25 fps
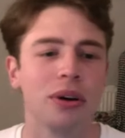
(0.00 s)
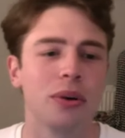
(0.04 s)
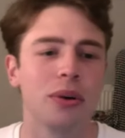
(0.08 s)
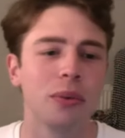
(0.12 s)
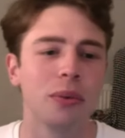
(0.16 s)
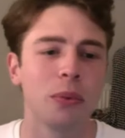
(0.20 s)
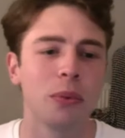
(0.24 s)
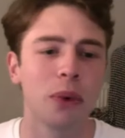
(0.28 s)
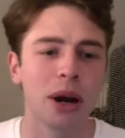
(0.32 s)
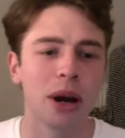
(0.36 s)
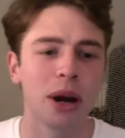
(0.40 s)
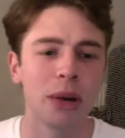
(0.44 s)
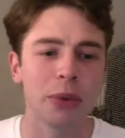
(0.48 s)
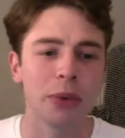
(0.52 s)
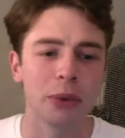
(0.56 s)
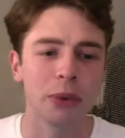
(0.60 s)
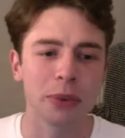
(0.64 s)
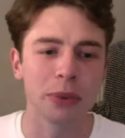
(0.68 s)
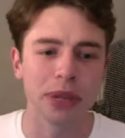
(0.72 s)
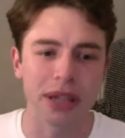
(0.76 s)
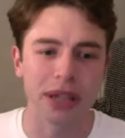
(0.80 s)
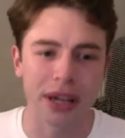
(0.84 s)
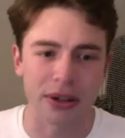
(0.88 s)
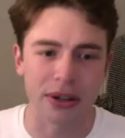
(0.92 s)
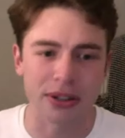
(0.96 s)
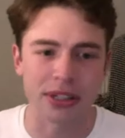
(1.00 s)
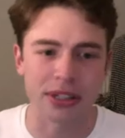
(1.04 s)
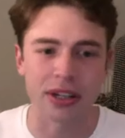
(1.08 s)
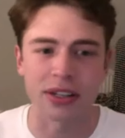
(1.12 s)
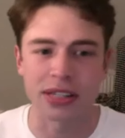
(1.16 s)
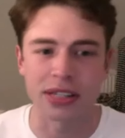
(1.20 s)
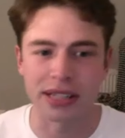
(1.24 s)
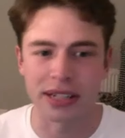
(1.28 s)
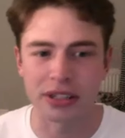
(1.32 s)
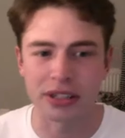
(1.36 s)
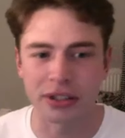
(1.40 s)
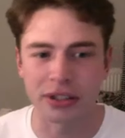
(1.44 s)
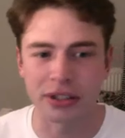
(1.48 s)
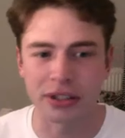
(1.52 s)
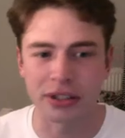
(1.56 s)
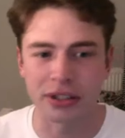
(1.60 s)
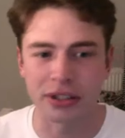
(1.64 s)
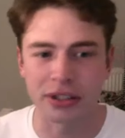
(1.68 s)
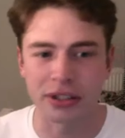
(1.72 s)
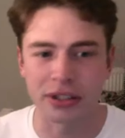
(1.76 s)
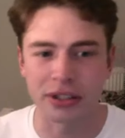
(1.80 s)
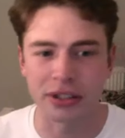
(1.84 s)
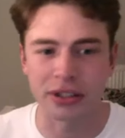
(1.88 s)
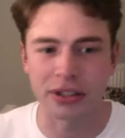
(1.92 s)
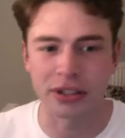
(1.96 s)
Why would we now start censoring
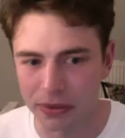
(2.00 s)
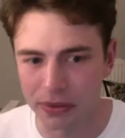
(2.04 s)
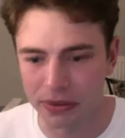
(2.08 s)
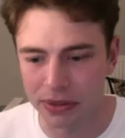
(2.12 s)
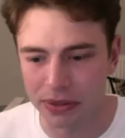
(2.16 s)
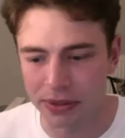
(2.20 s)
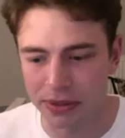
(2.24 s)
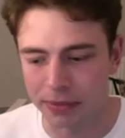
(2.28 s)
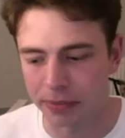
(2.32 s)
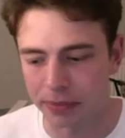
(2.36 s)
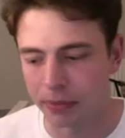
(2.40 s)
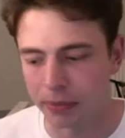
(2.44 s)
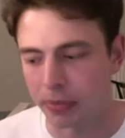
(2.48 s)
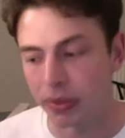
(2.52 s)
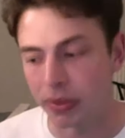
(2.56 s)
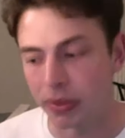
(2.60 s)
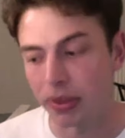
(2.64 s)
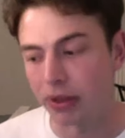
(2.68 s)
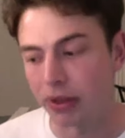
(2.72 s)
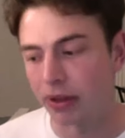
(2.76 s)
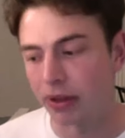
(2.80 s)
ourselves?